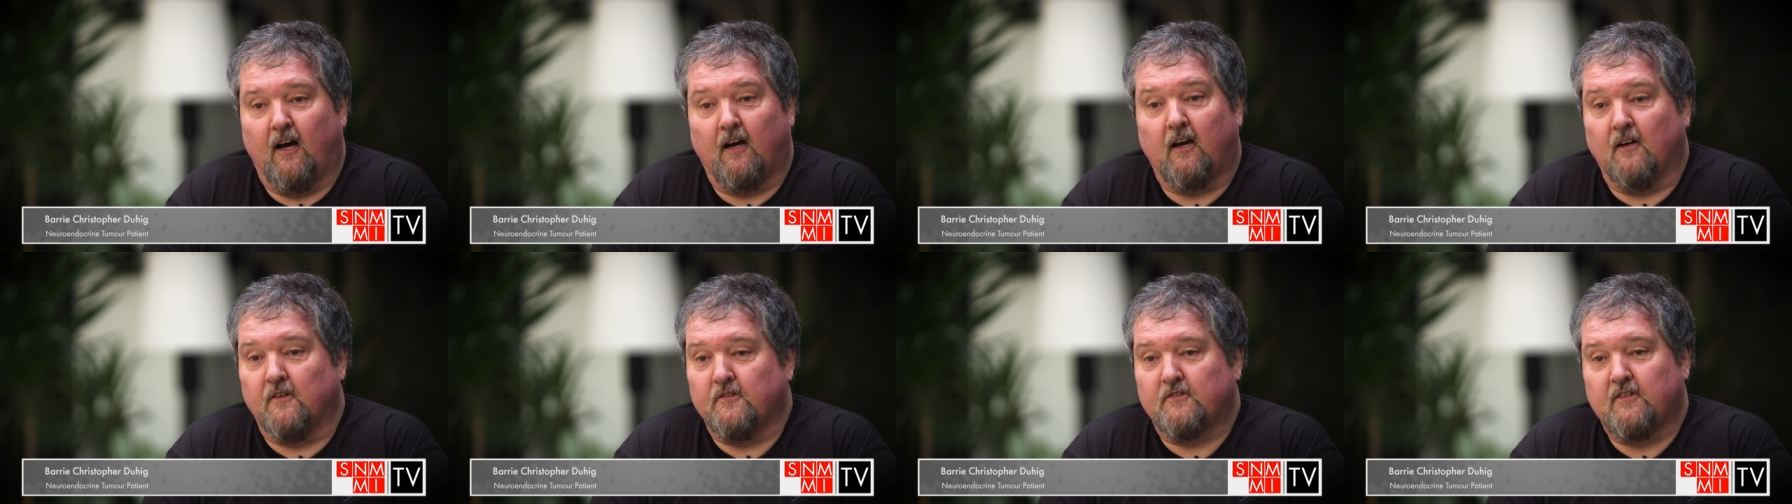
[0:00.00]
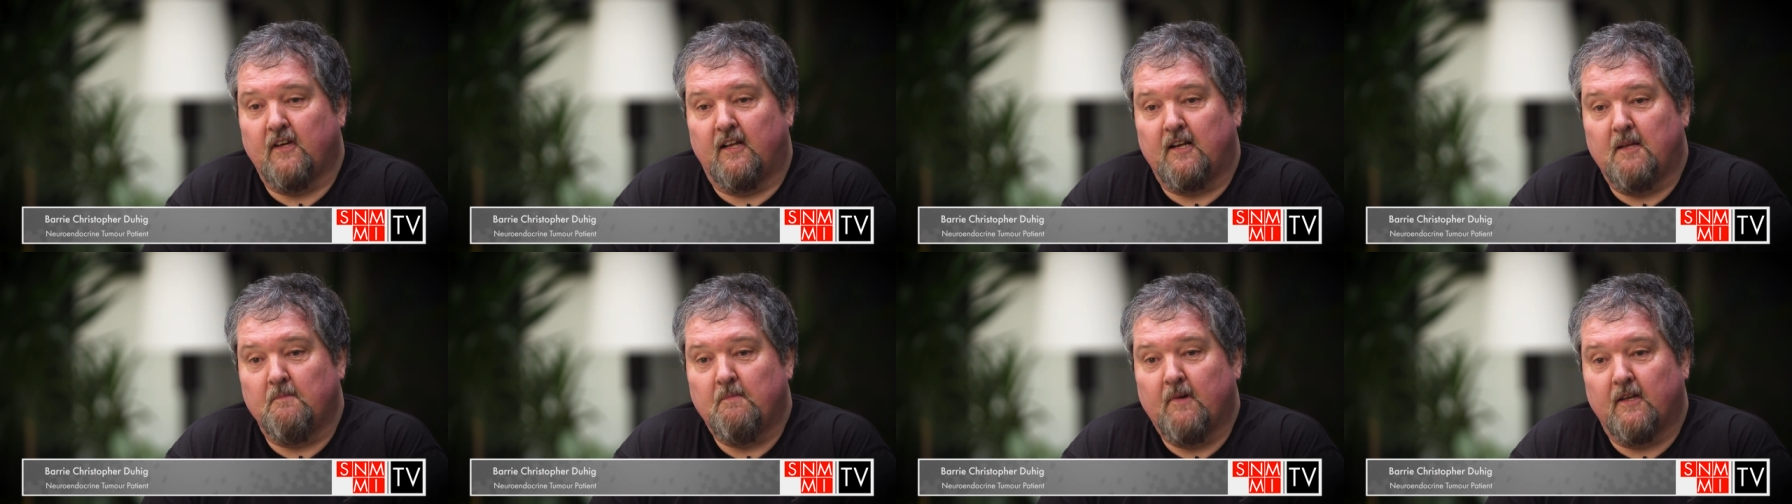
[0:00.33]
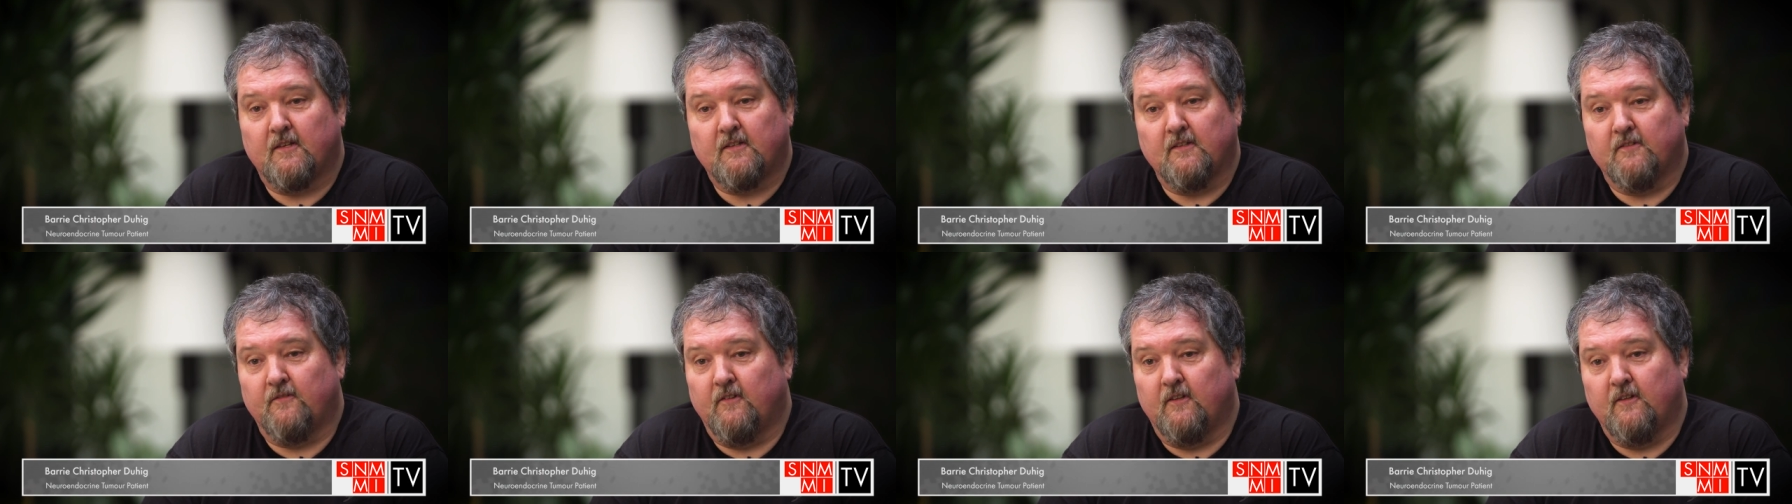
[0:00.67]
can't say any
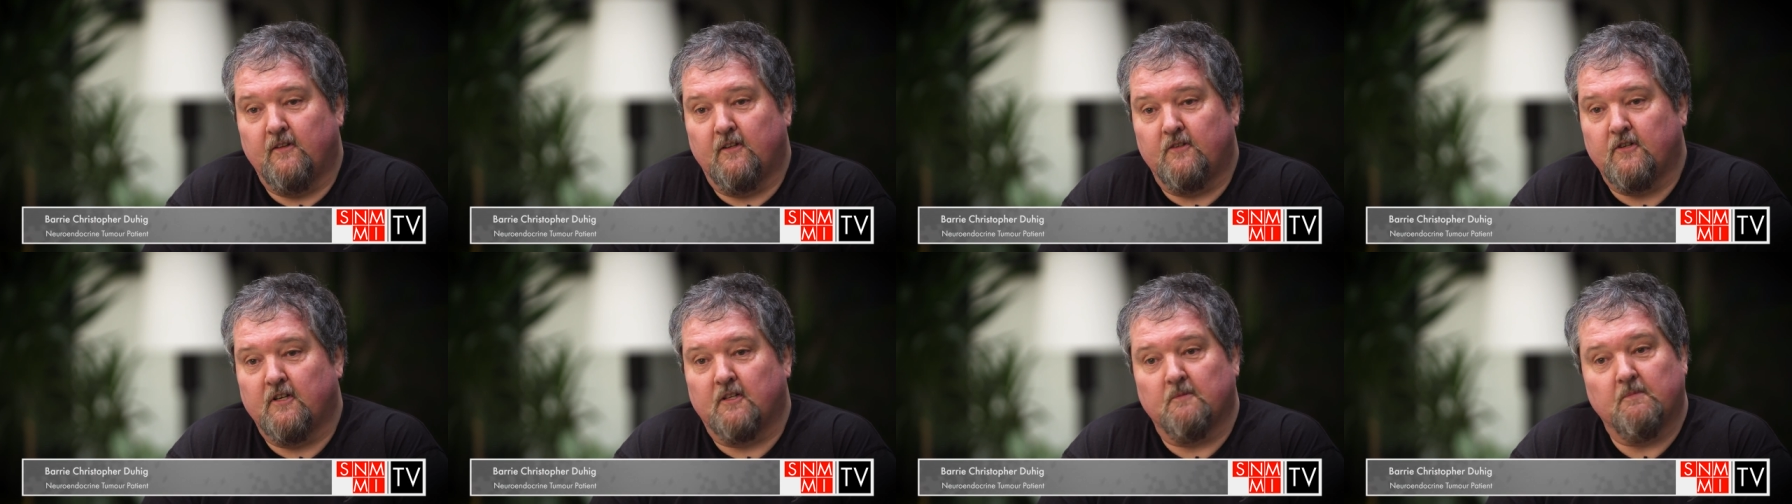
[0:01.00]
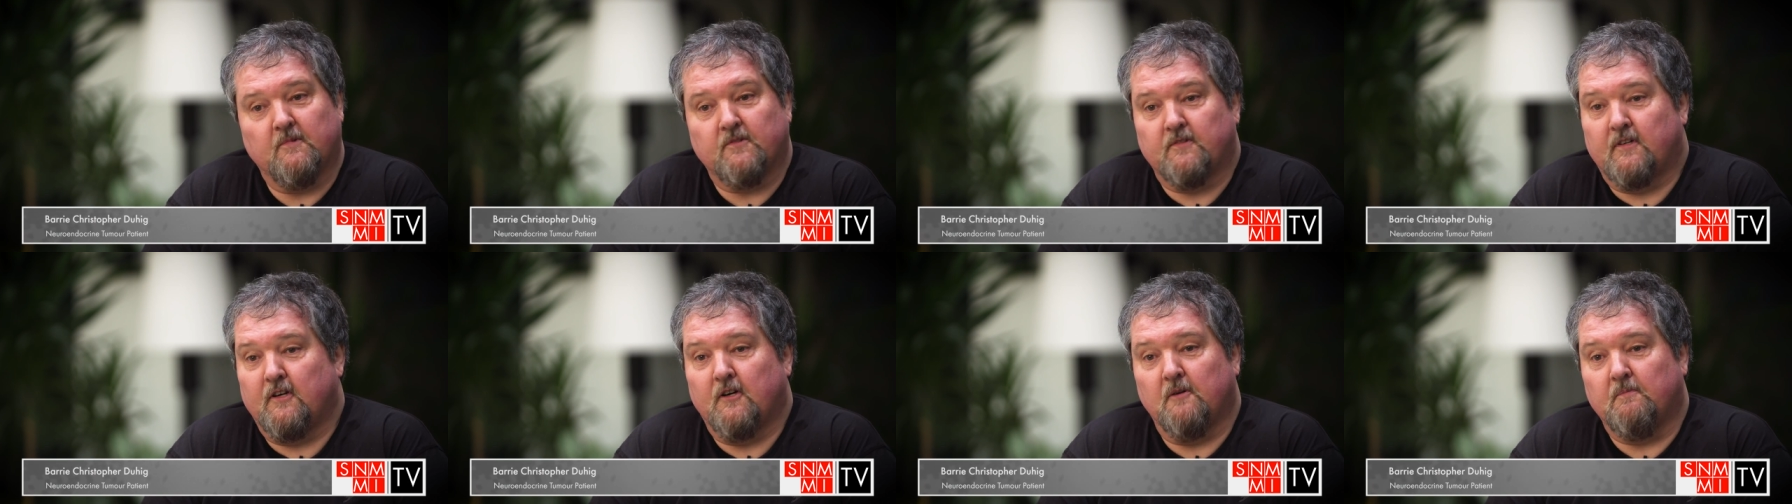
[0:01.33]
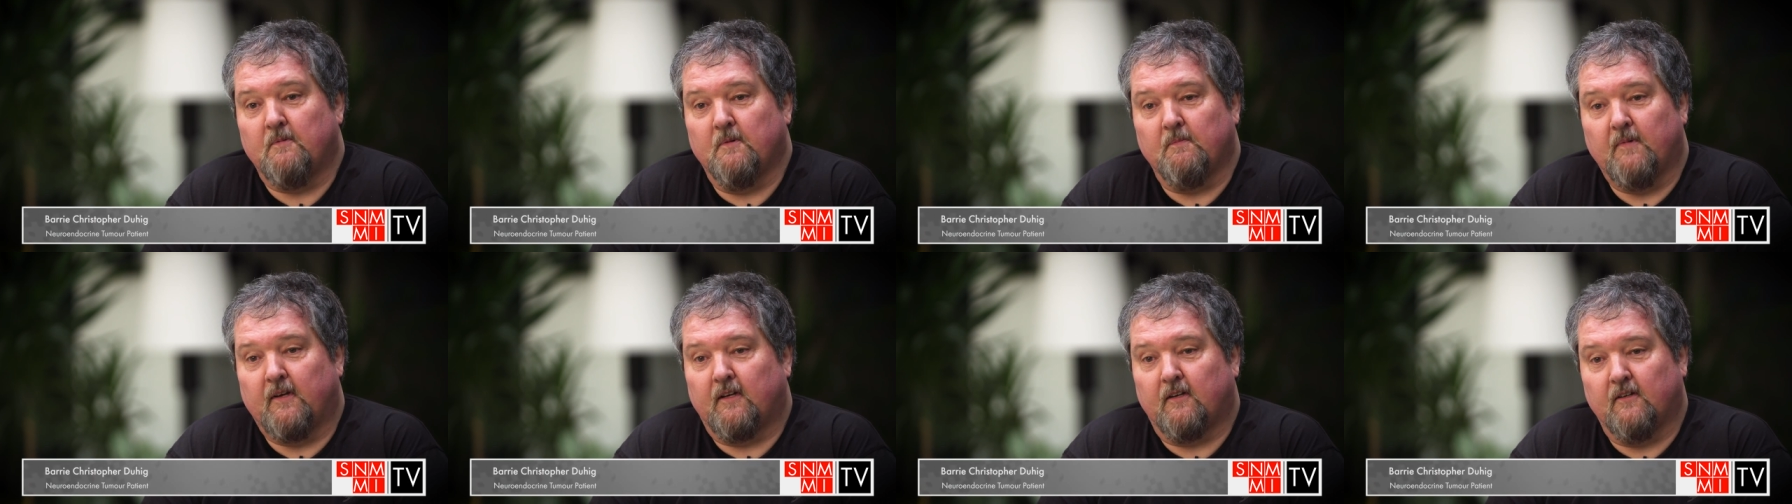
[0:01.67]
better than the gentleman's
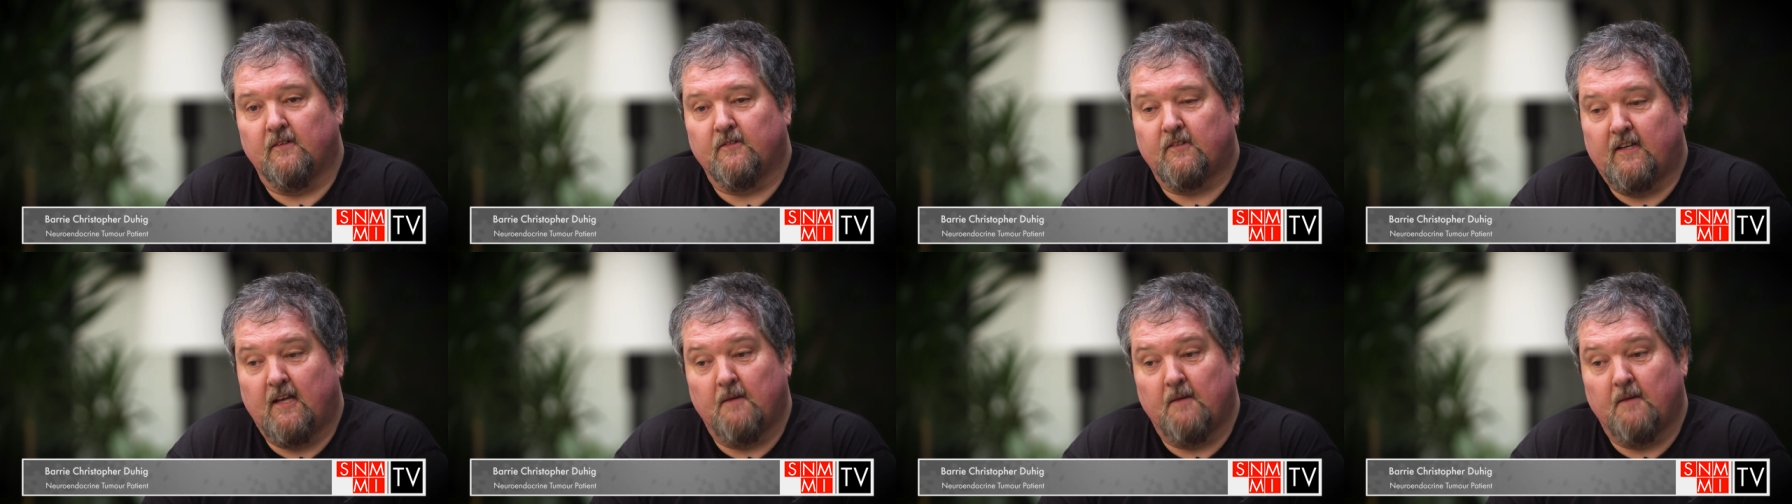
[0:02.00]
helping me because